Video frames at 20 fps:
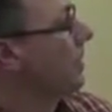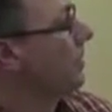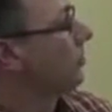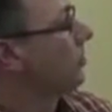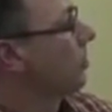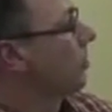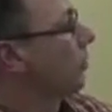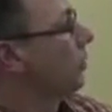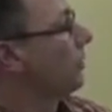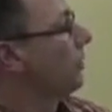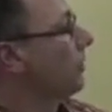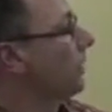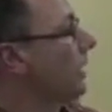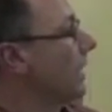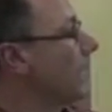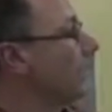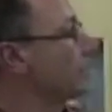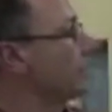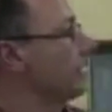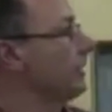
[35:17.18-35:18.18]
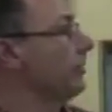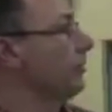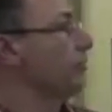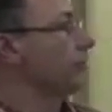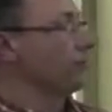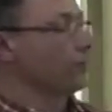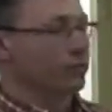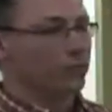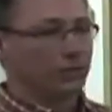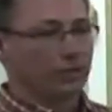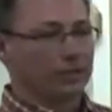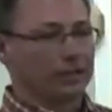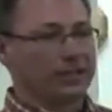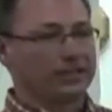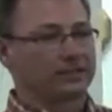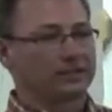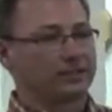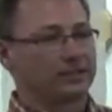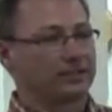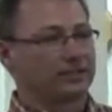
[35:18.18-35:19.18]
So lastly, you've
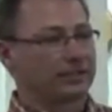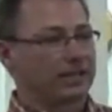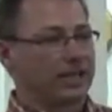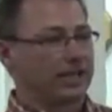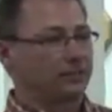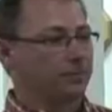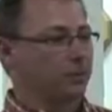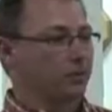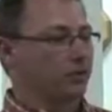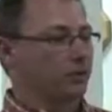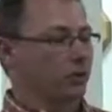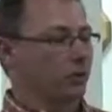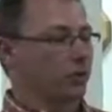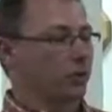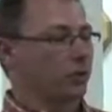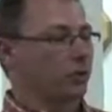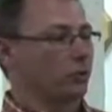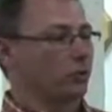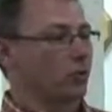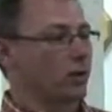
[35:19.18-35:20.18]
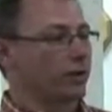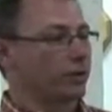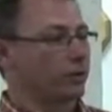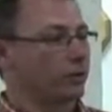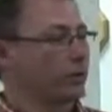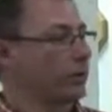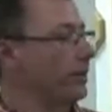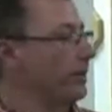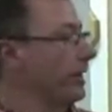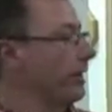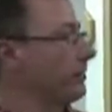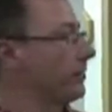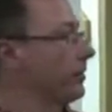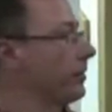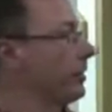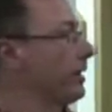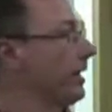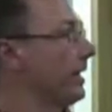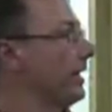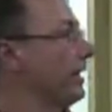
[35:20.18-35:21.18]
collected these samples, soil, water,
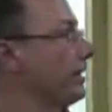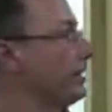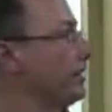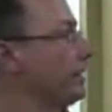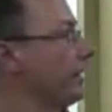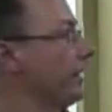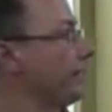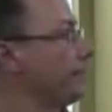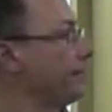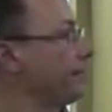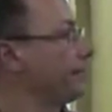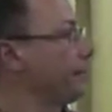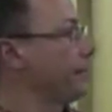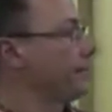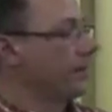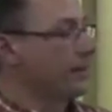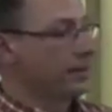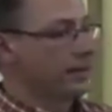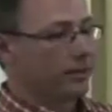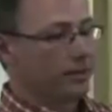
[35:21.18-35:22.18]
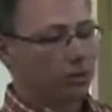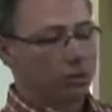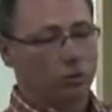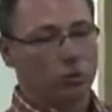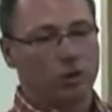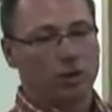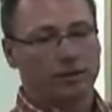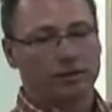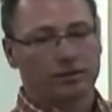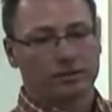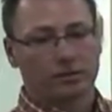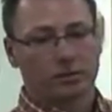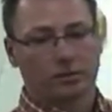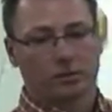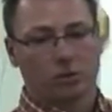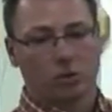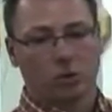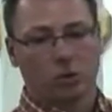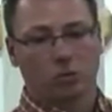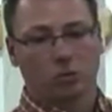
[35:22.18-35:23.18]
whatever, and you want
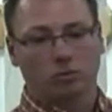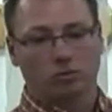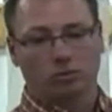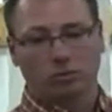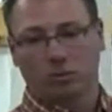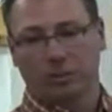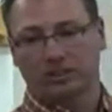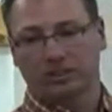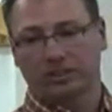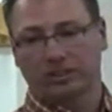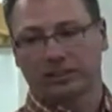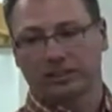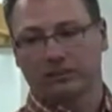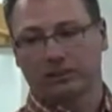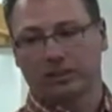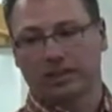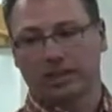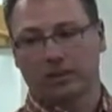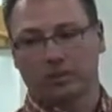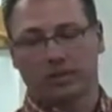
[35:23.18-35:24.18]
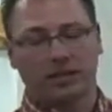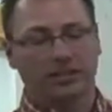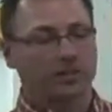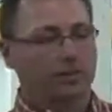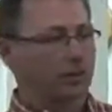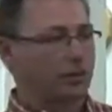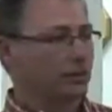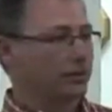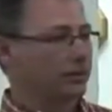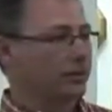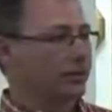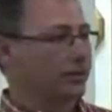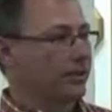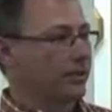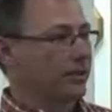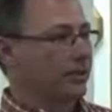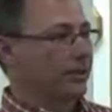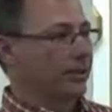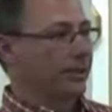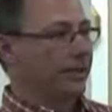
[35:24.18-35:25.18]
to know what's in them and how much,
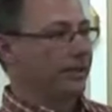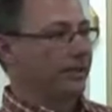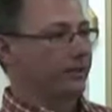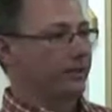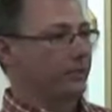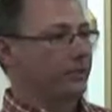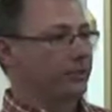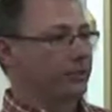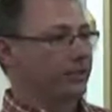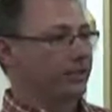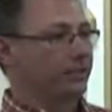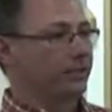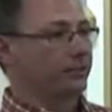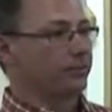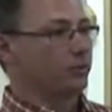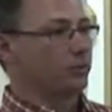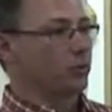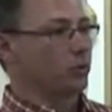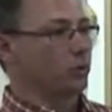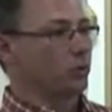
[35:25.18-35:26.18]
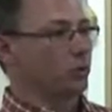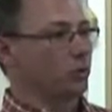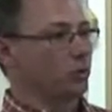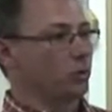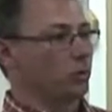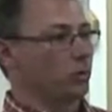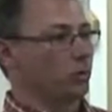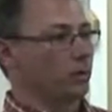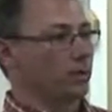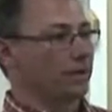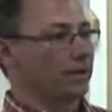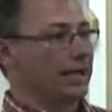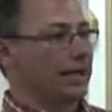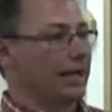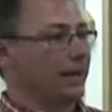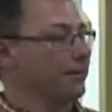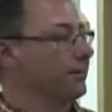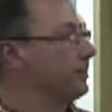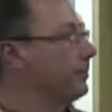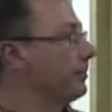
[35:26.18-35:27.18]
and we send them to a
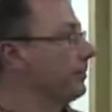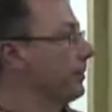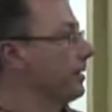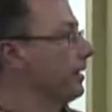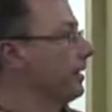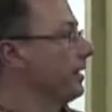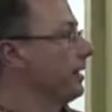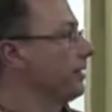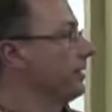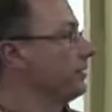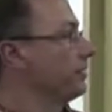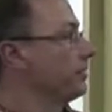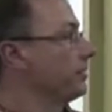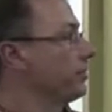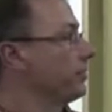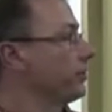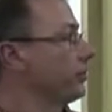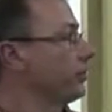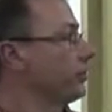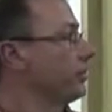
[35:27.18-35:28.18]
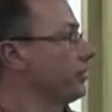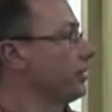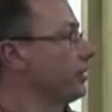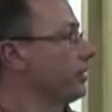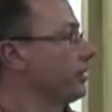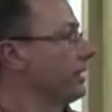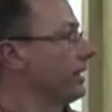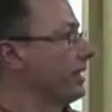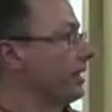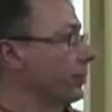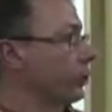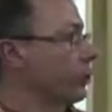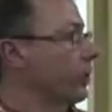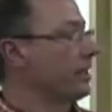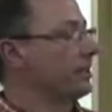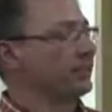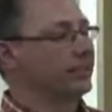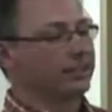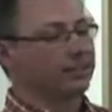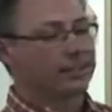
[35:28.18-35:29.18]
lab. They're an
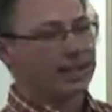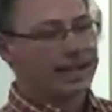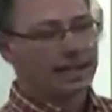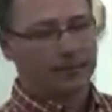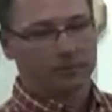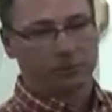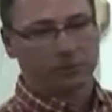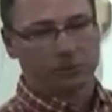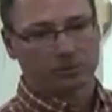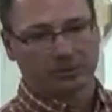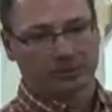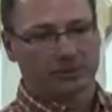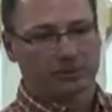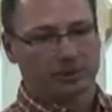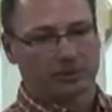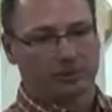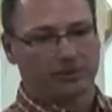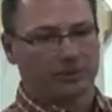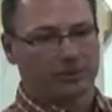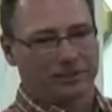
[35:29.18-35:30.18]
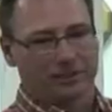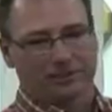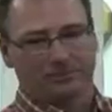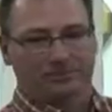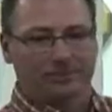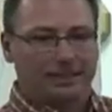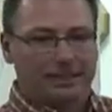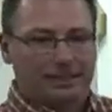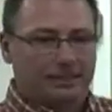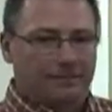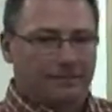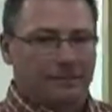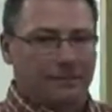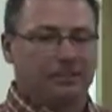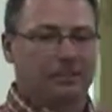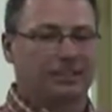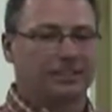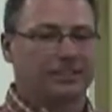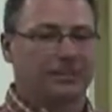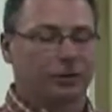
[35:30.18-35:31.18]
accredited lab, which means they're
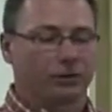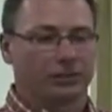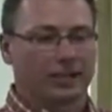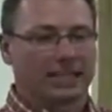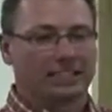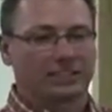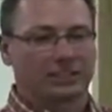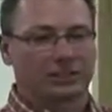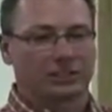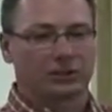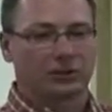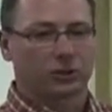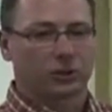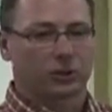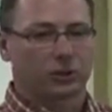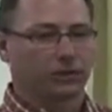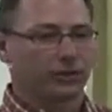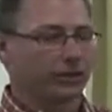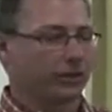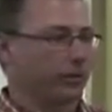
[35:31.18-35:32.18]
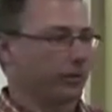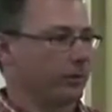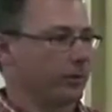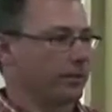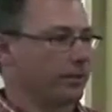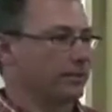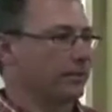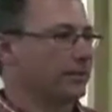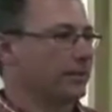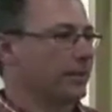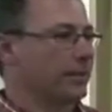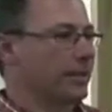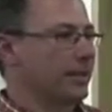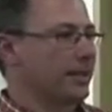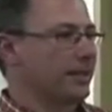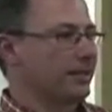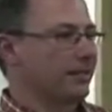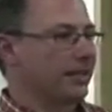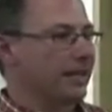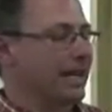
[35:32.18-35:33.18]
basically they're licensed, or
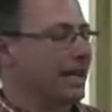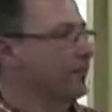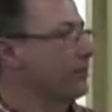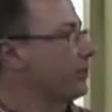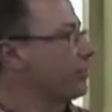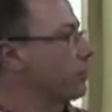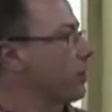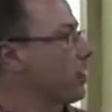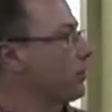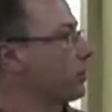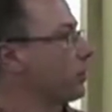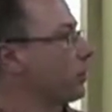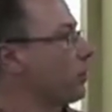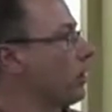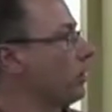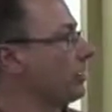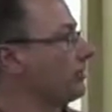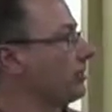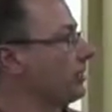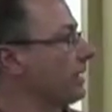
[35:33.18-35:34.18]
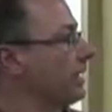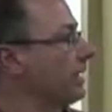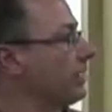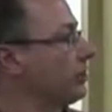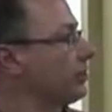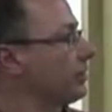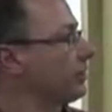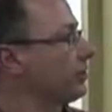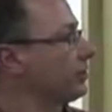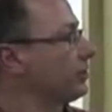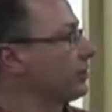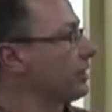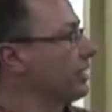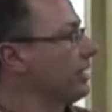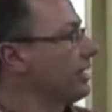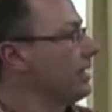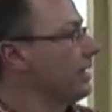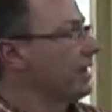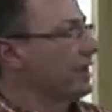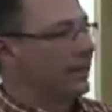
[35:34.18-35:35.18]
they have the proper qualifications,
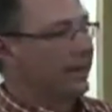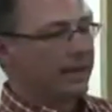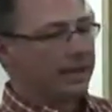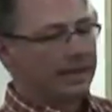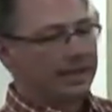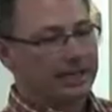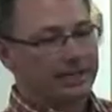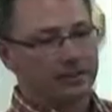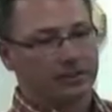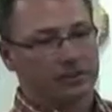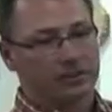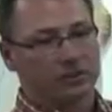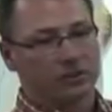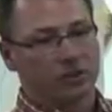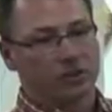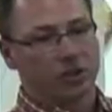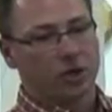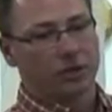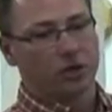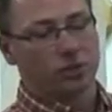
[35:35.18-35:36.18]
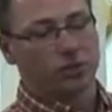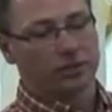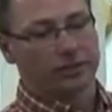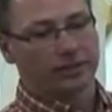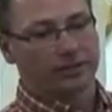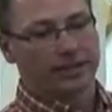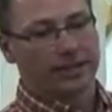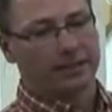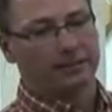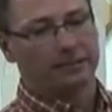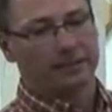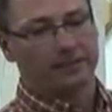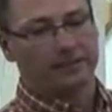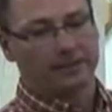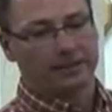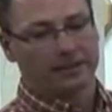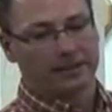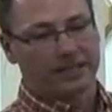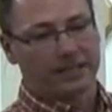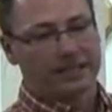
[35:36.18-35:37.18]
and not only that, but
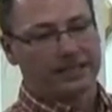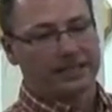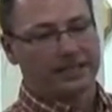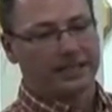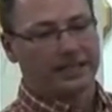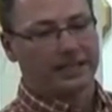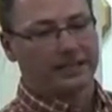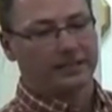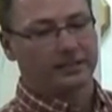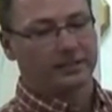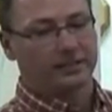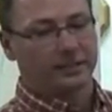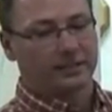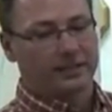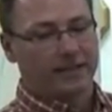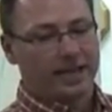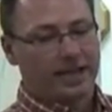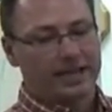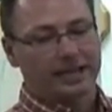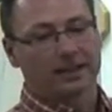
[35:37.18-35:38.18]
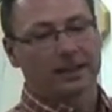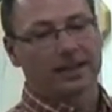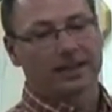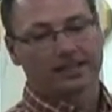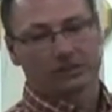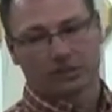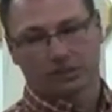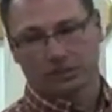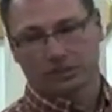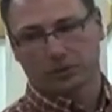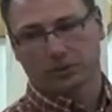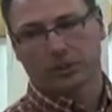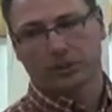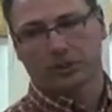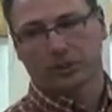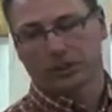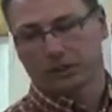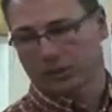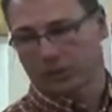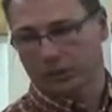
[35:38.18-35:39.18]
that they can analyze the
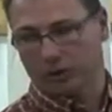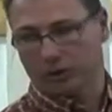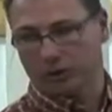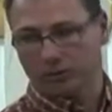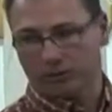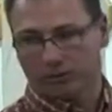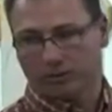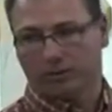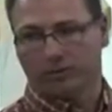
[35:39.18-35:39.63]
particular